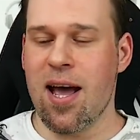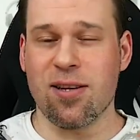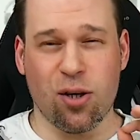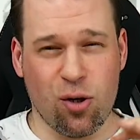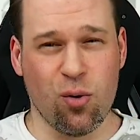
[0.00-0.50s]

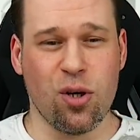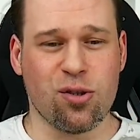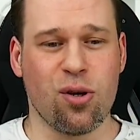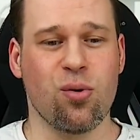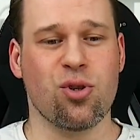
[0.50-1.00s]
And the
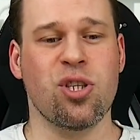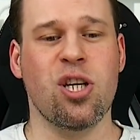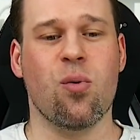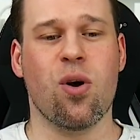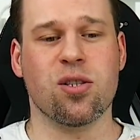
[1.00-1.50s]
cooling
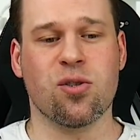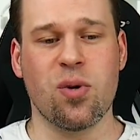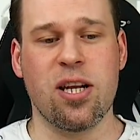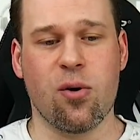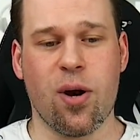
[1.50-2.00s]
solution here works
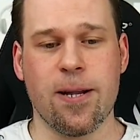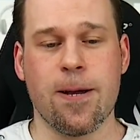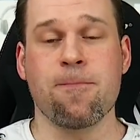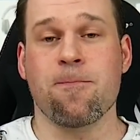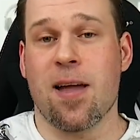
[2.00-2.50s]
really
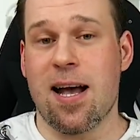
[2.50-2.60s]
great.